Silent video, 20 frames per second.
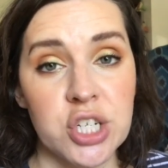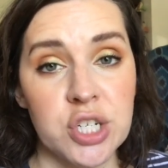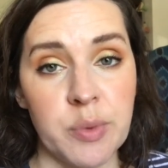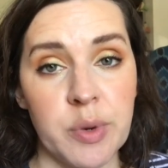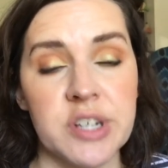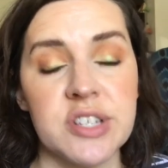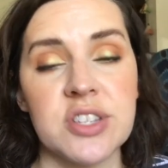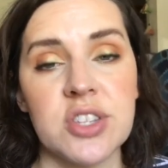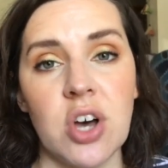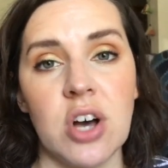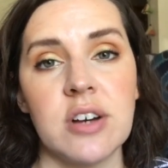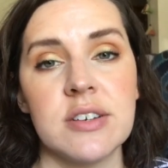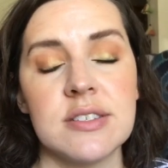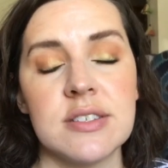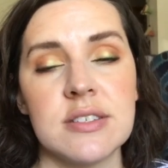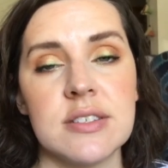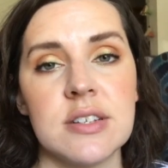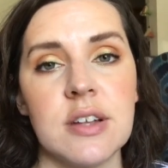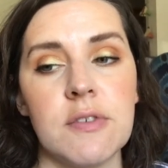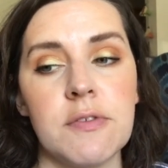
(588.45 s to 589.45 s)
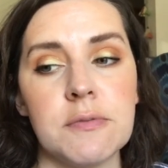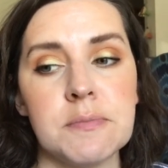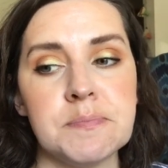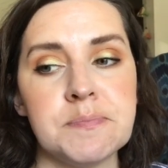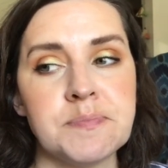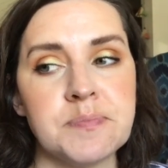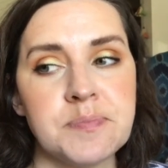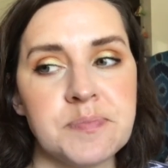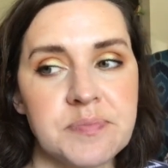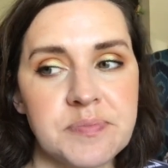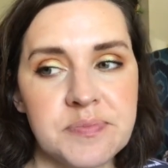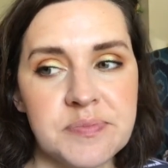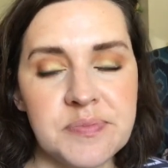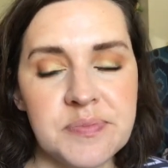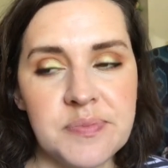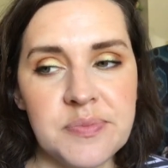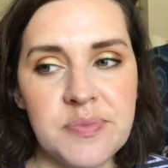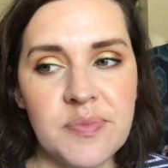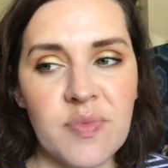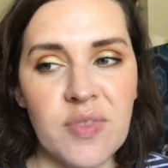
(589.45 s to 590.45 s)
She wears thongs and stuff,
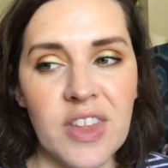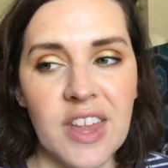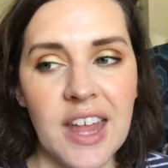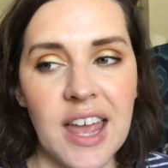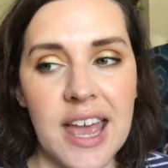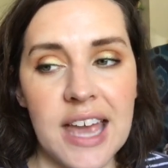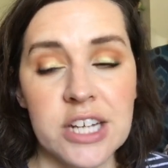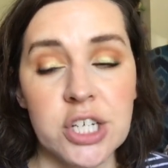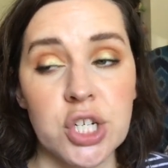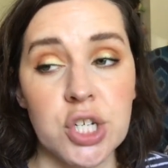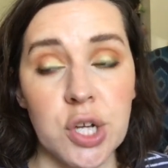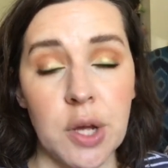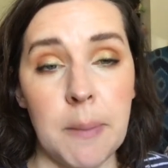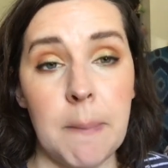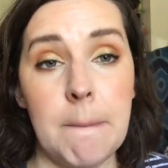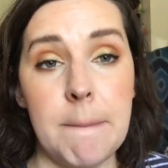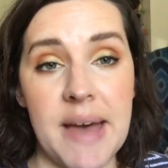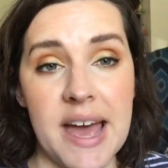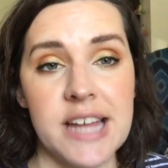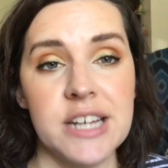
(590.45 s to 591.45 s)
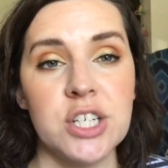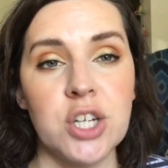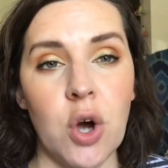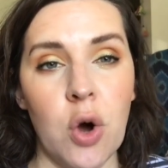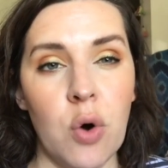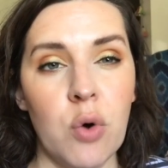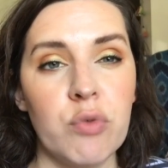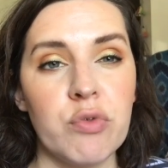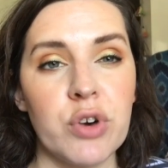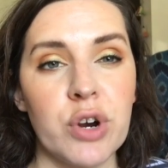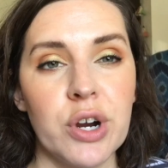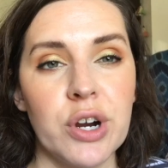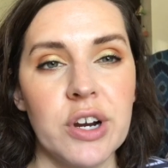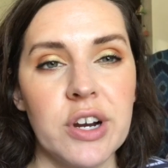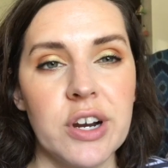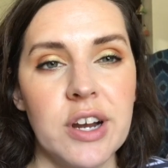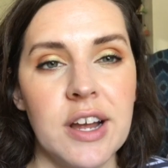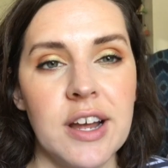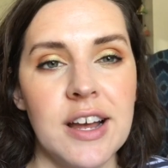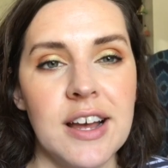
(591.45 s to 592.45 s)
and she'll bend
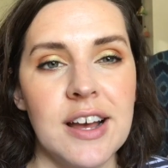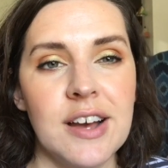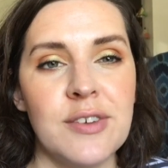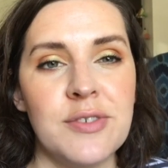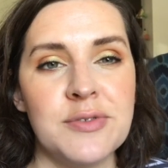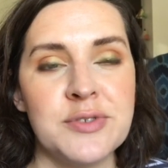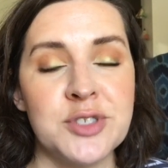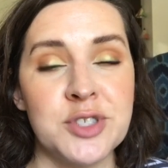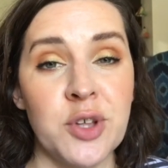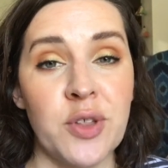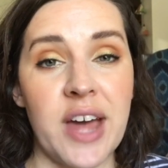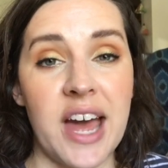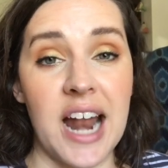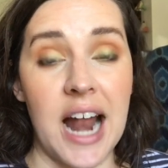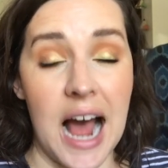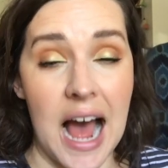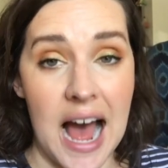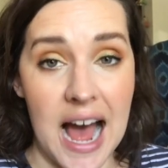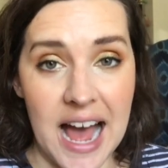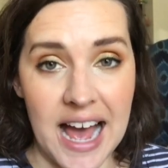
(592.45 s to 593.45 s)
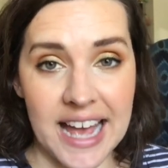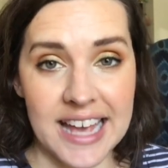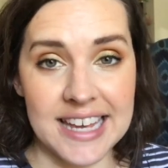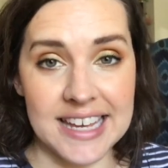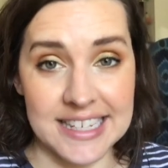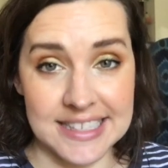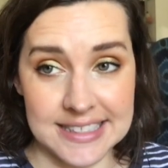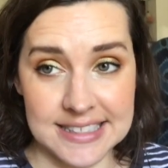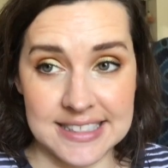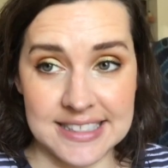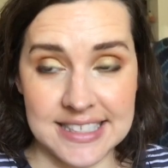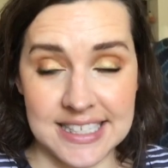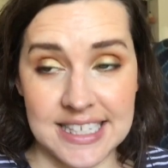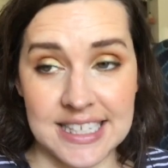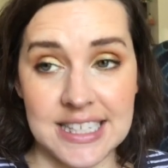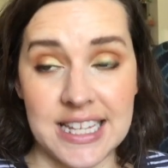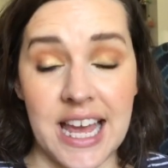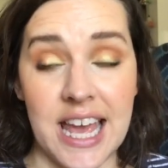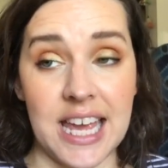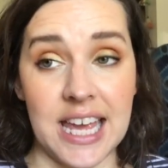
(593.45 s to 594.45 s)
over so that I can
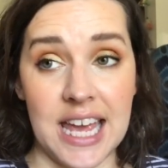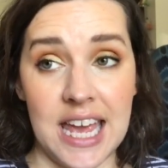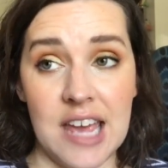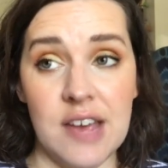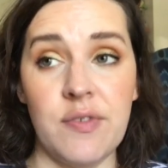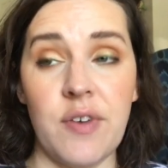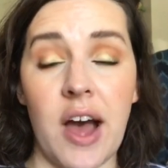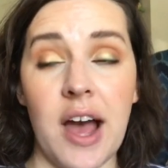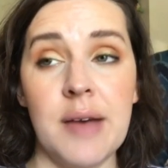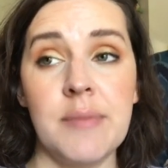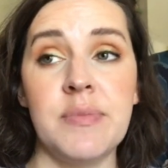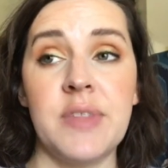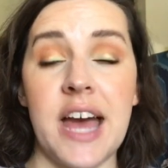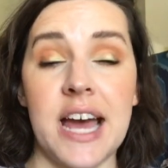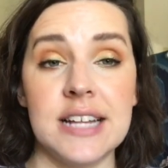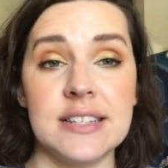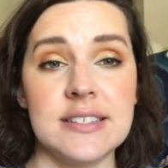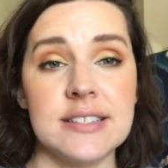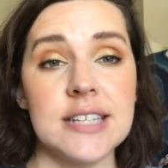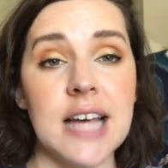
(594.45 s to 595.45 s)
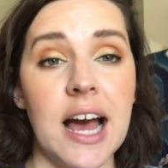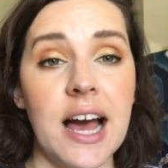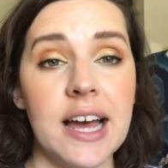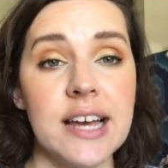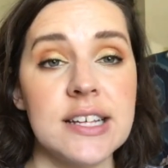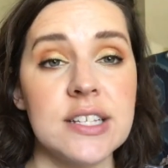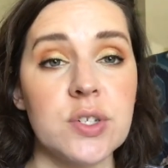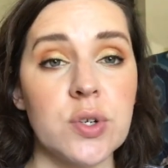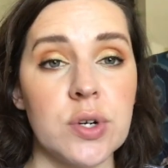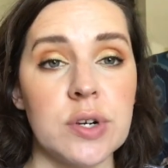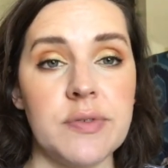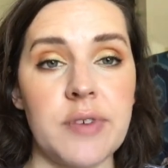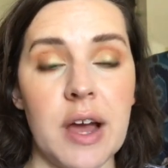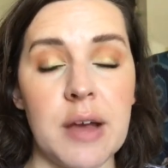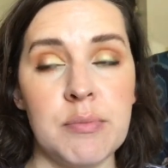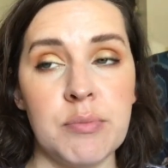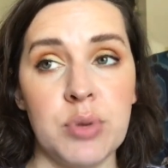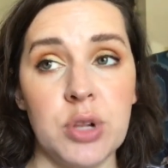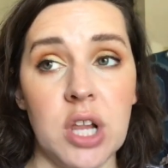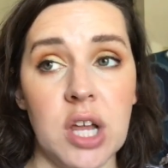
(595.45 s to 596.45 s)
see, like, if I'm that size or if
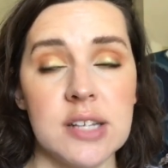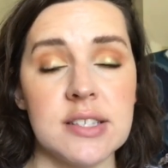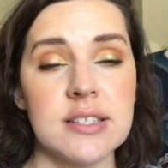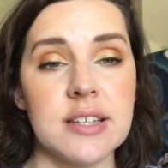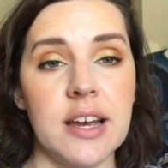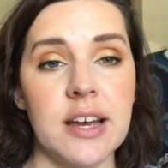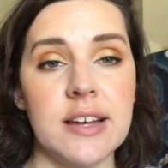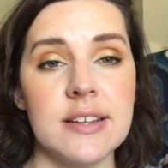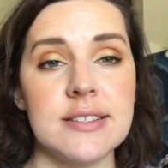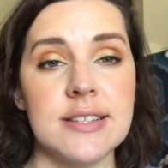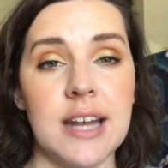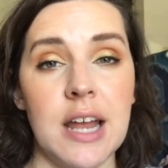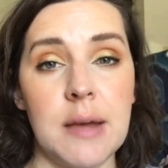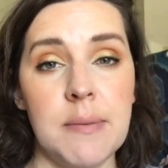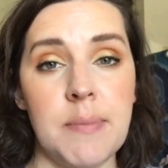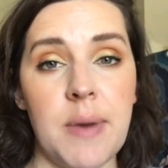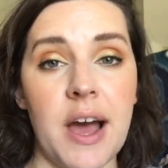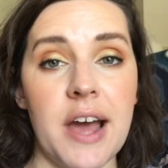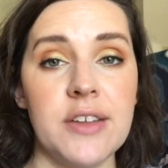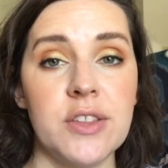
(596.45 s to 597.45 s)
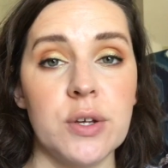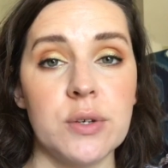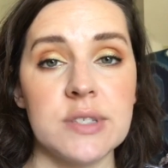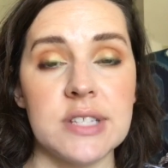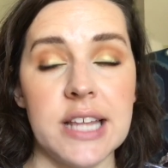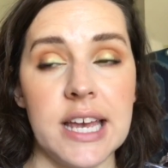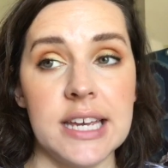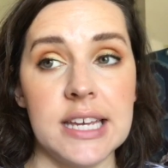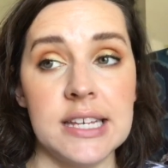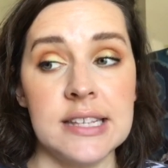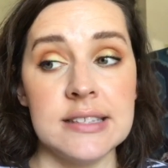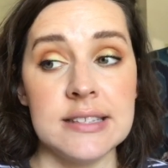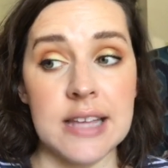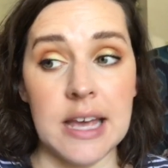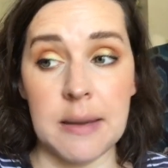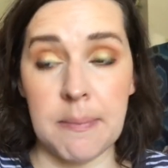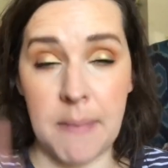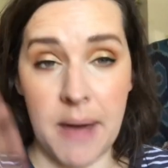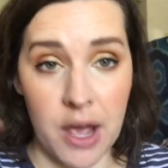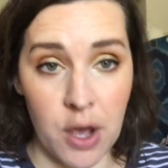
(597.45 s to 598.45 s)
I'm plus size and I buy those leggings,
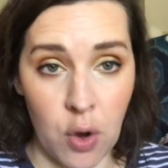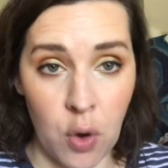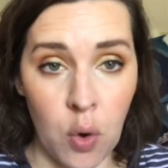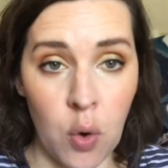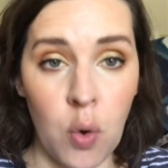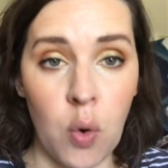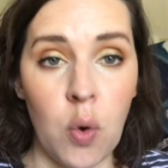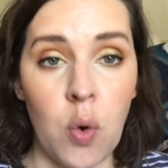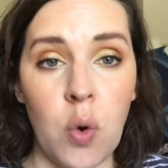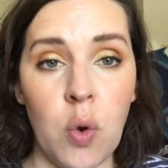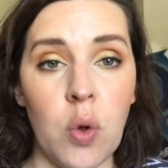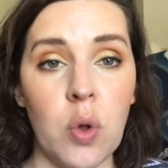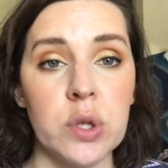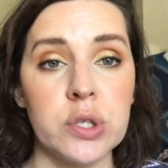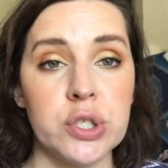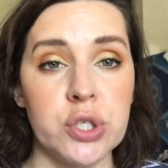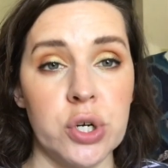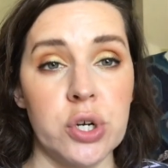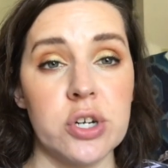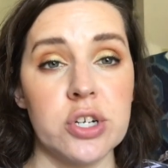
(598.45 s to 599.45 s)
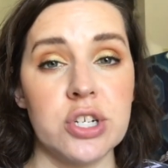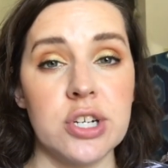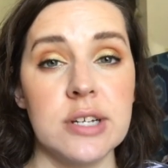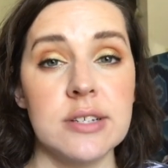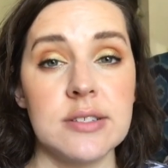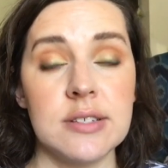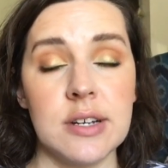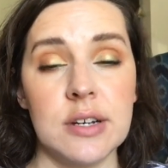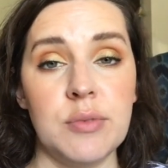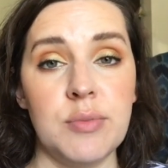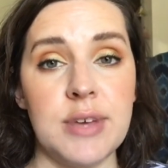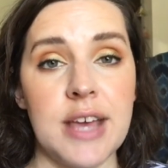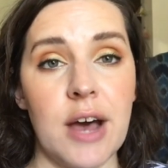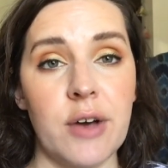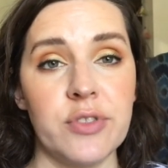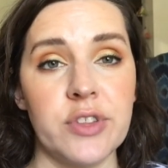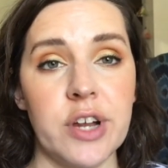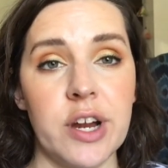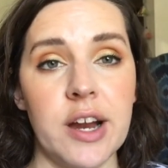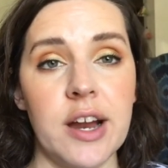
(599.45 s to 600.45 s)
like, my whole tush is going to be
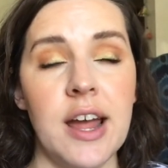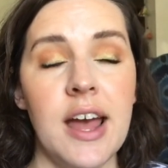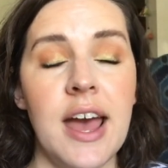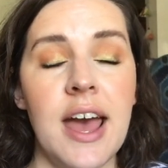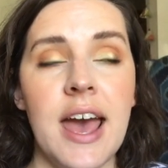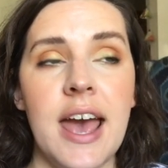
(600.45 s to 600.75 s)
out there.